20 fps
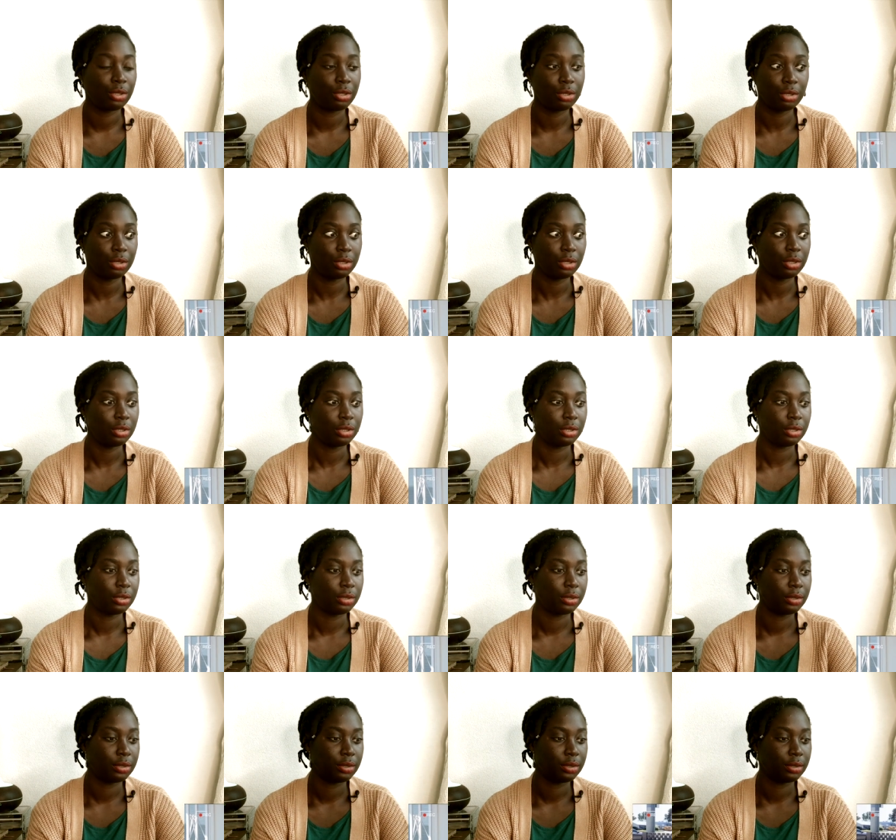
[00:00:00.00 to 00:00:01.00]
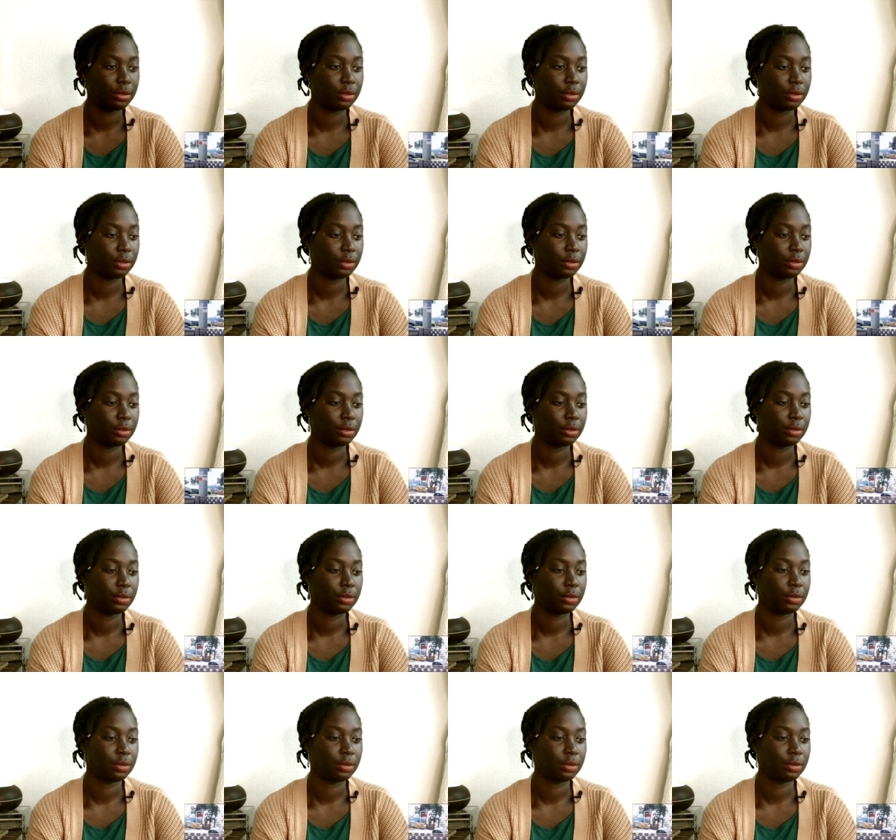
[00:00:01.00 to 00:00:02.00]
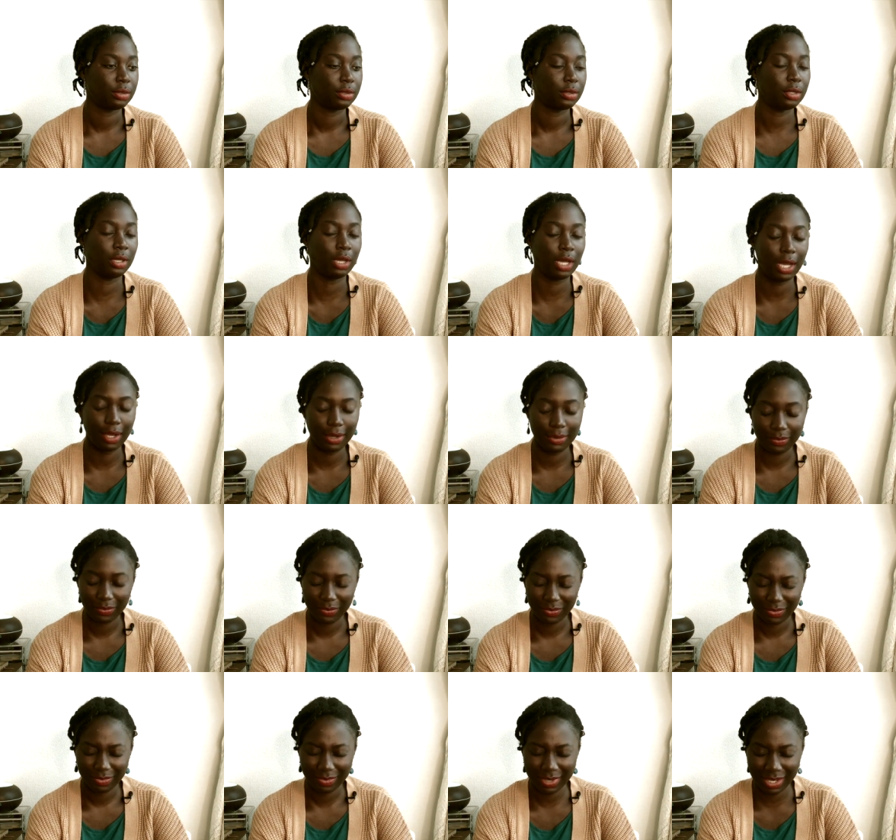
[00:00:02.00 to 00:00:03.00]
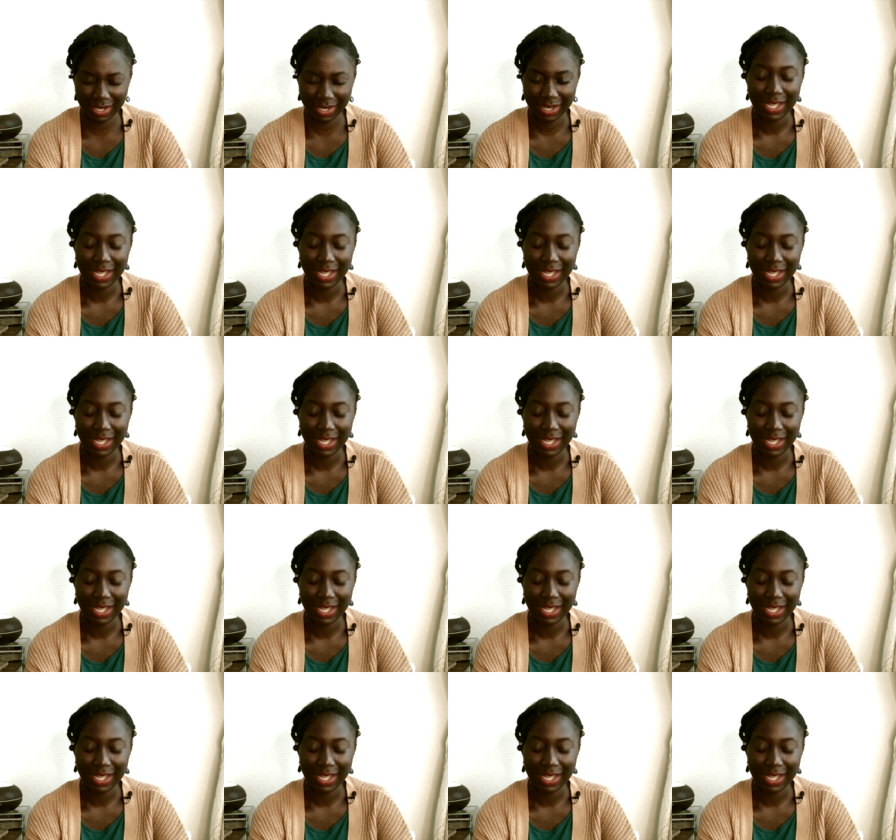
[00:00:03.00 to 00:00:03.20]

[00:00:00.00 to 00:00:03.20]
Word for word: All of you, okay? Mm-hmm. Take care.